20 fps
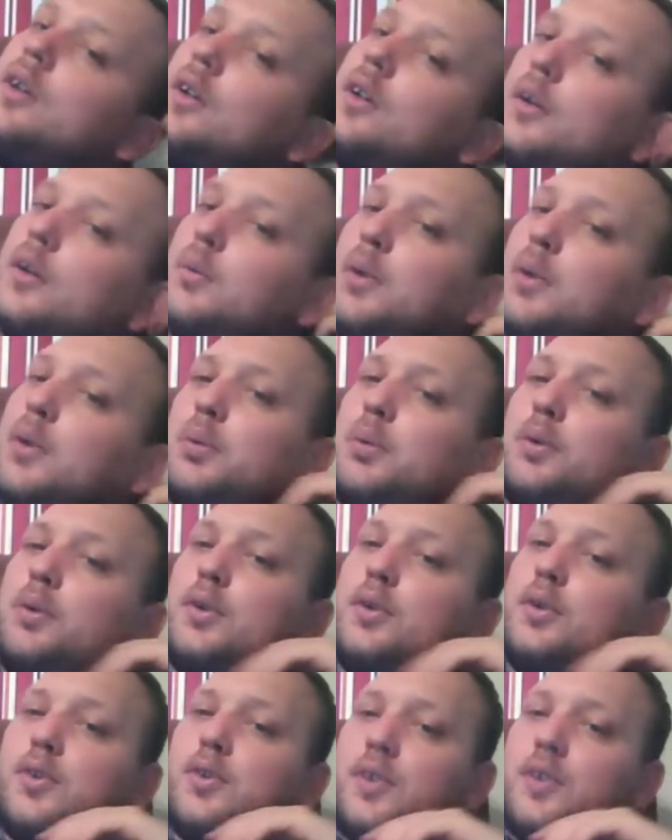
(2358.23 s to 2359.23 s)
Can people
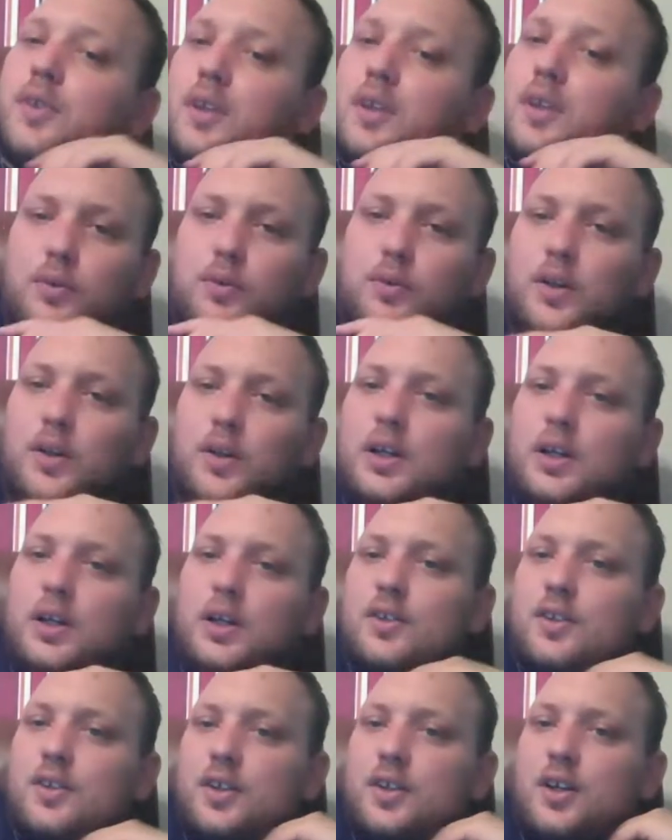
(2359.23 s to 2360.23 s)
use the Android
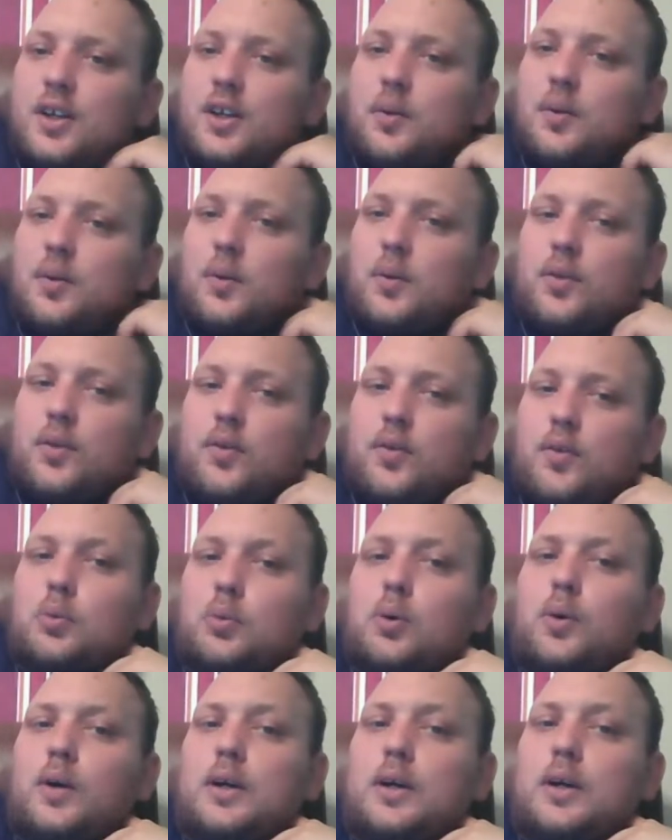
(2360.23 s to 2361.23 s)
SDK with Chrome
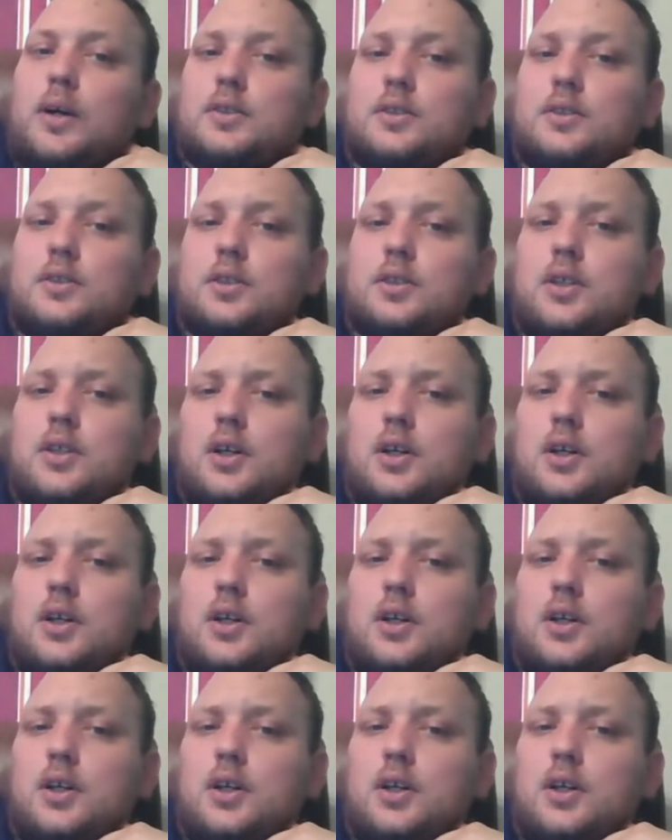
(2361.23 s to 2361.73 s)
OS?